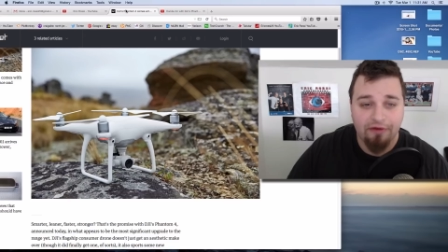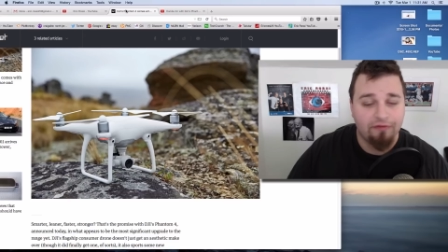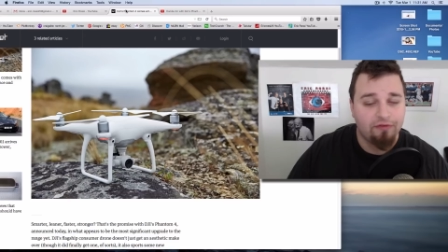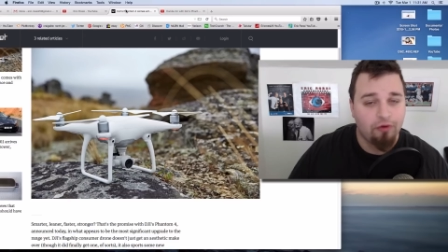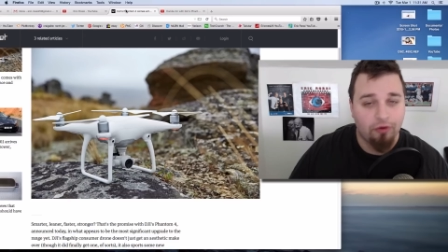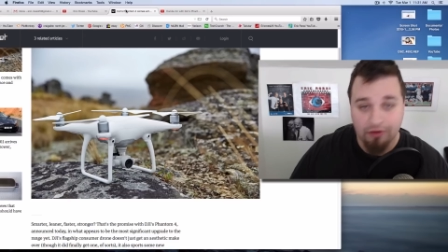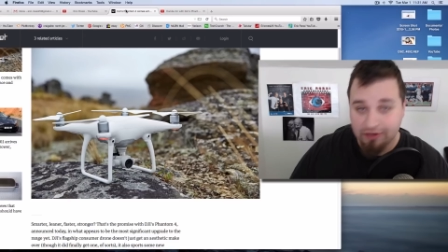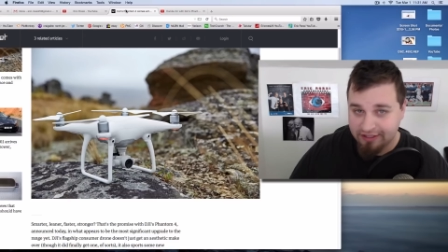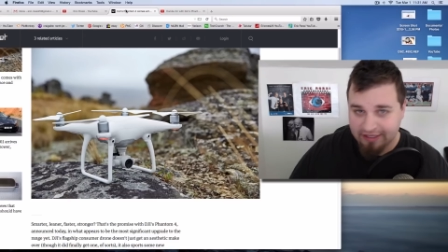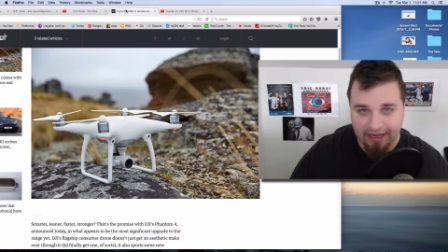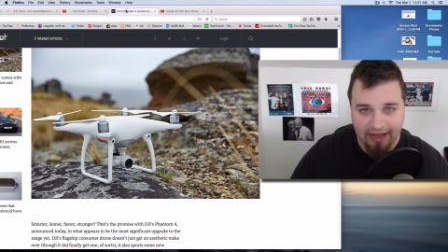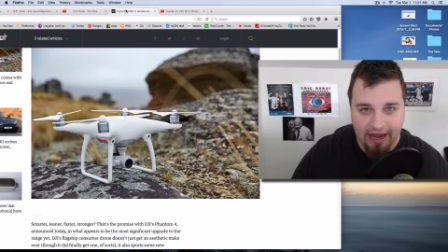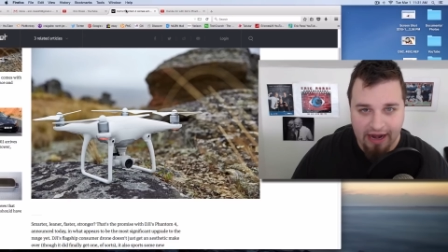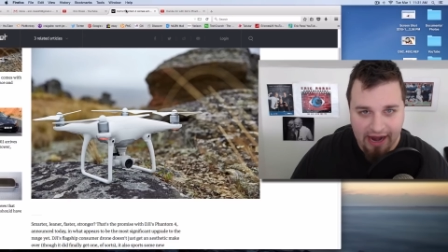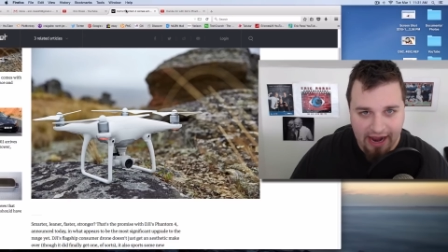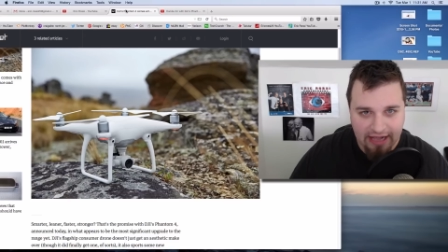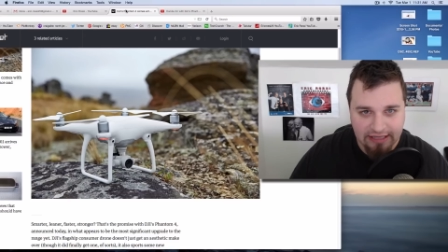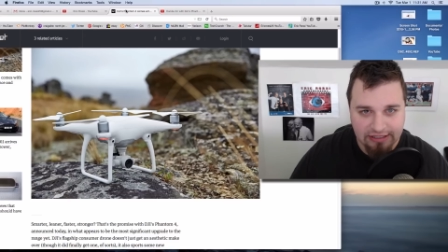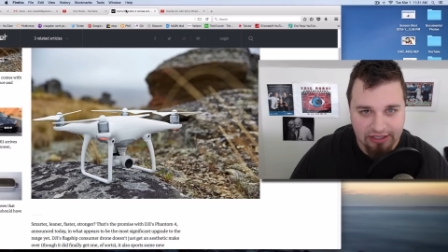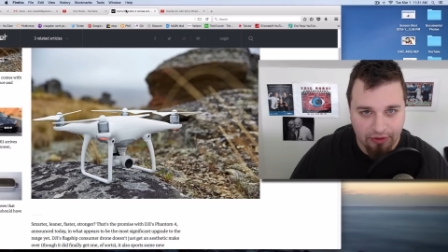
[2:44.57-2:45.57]
Of course, they got
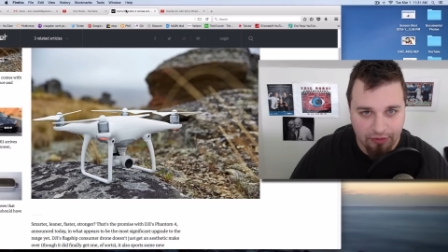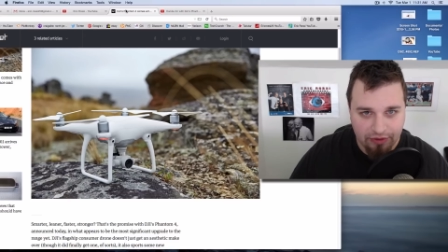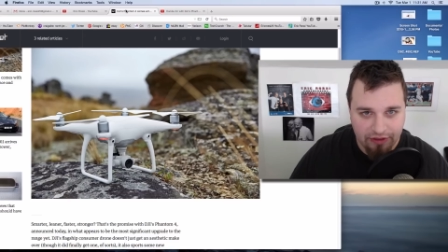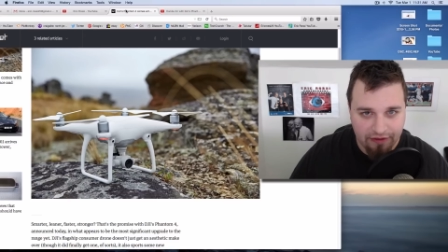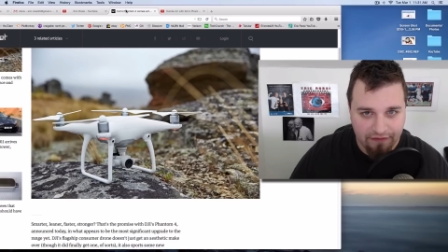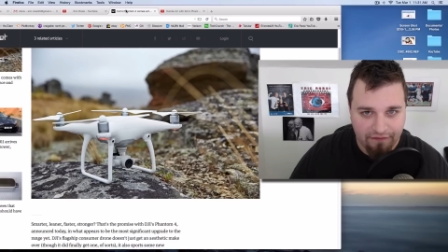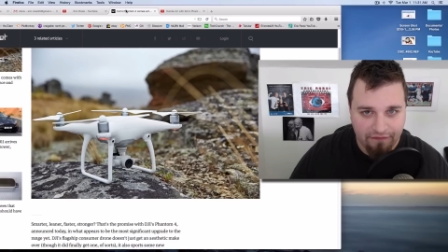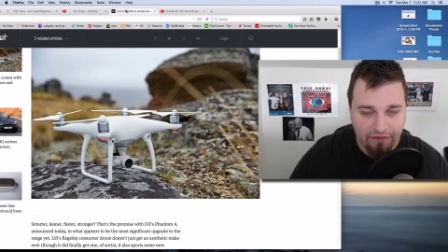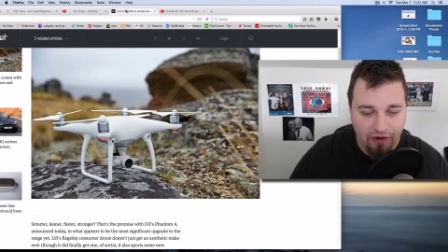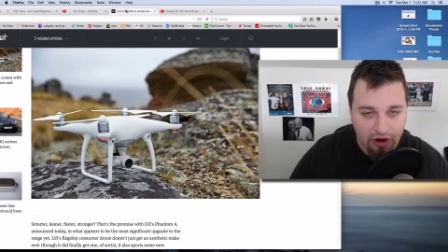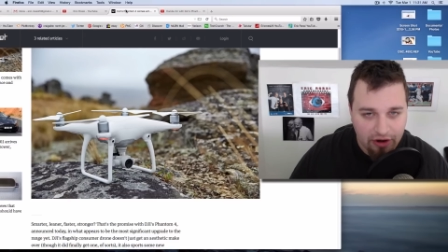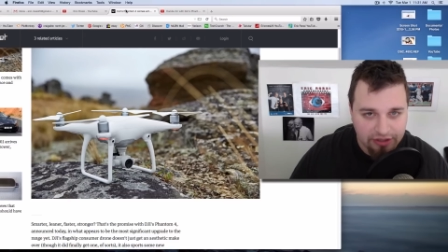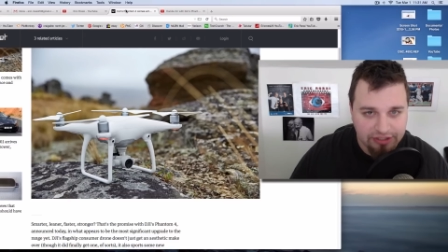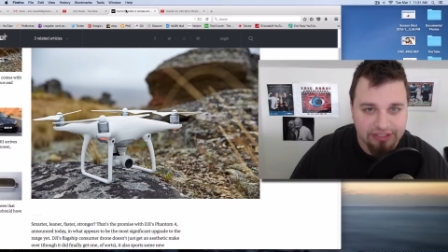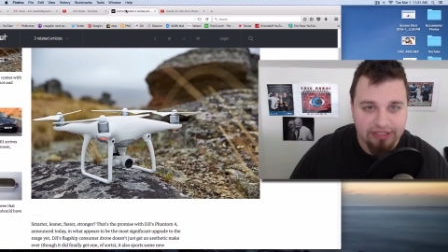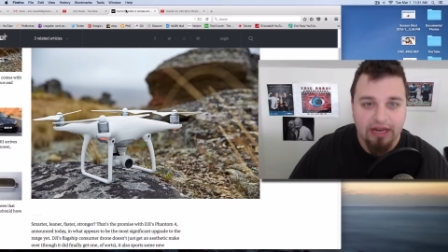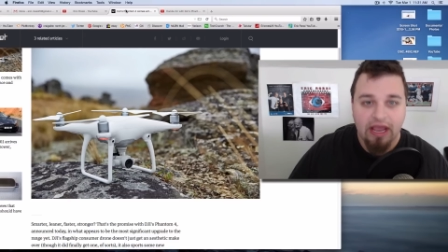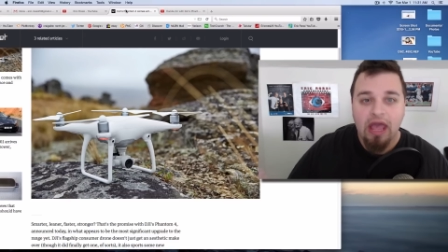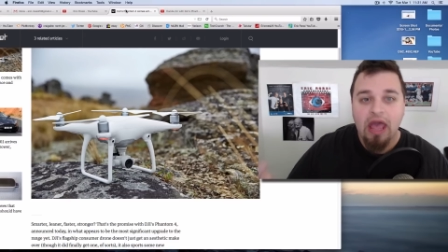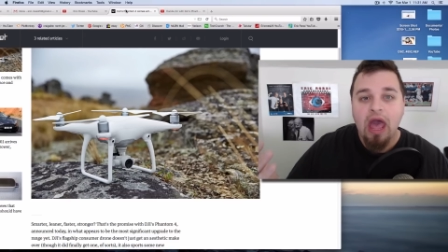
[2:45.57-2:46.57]
hands on with it first,